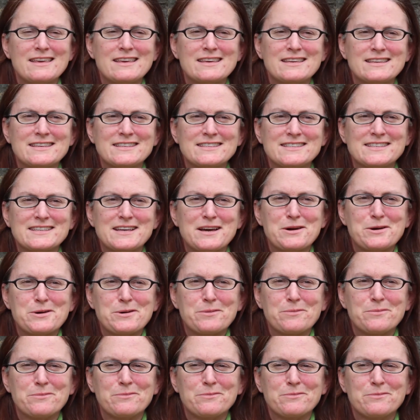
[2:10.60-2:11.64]
is
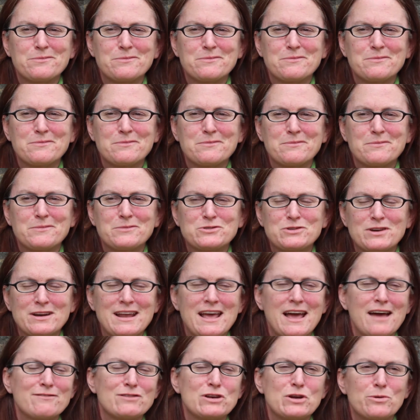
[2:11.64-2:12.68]
I'm trying
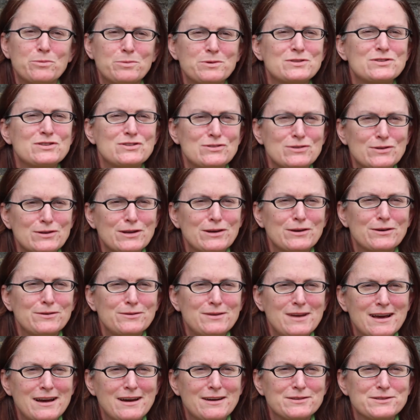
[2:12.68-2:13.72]
to have an open studio
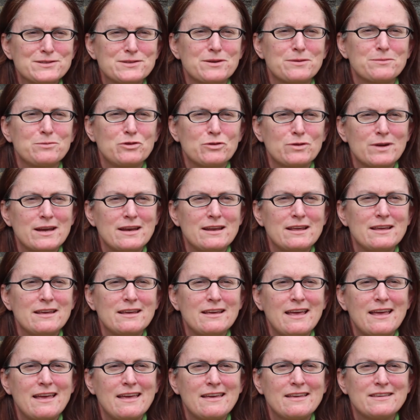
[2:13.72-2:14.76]
now. So I'm
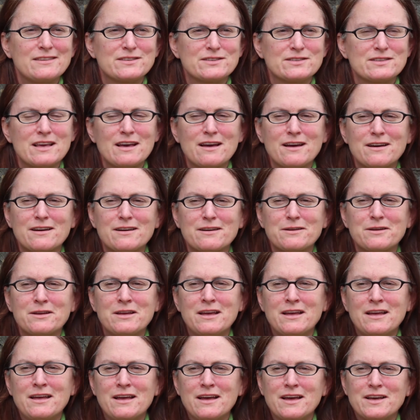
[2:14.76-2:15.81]
creating a
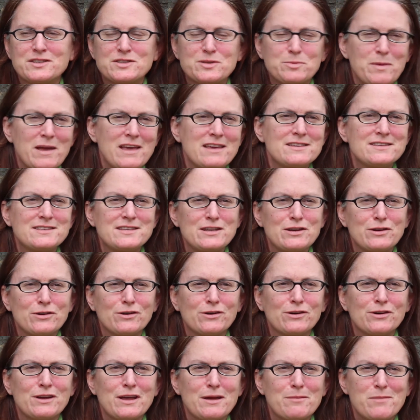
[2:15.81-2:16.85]
space
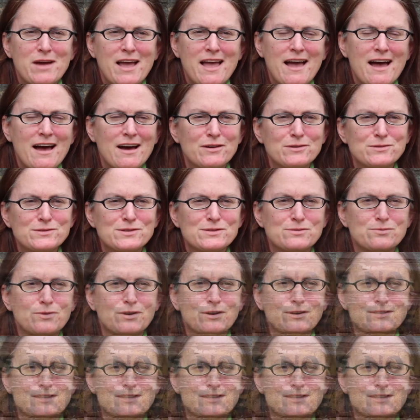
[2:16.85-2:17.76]
here in my house where